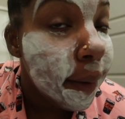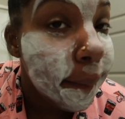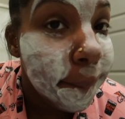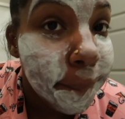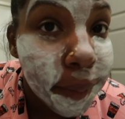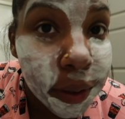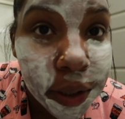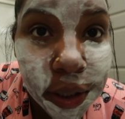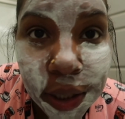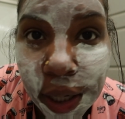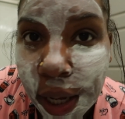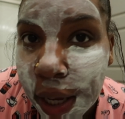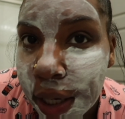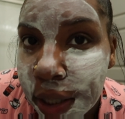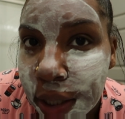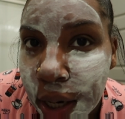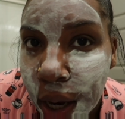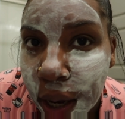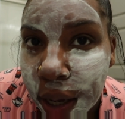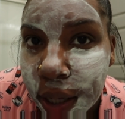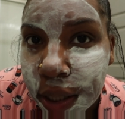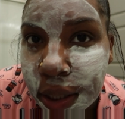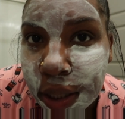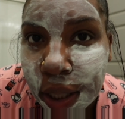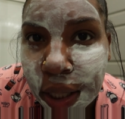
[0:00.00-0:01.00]
But as y'all
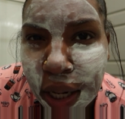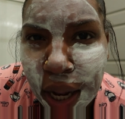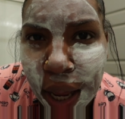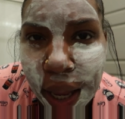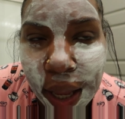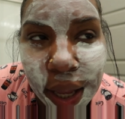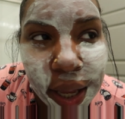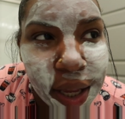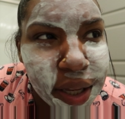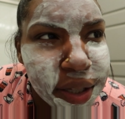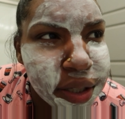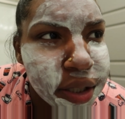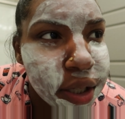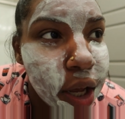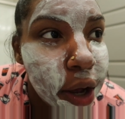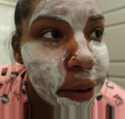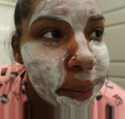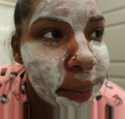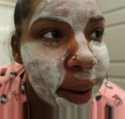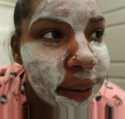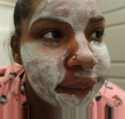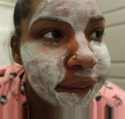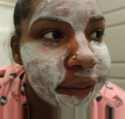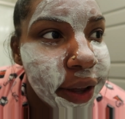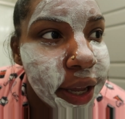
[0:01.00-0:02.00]
can see, like it's on
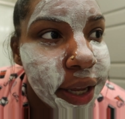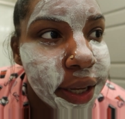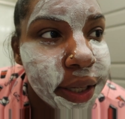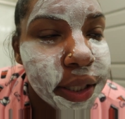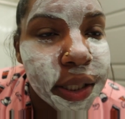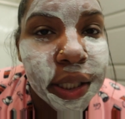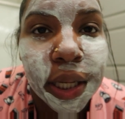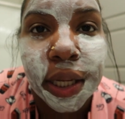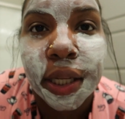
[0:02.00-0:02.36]
my face.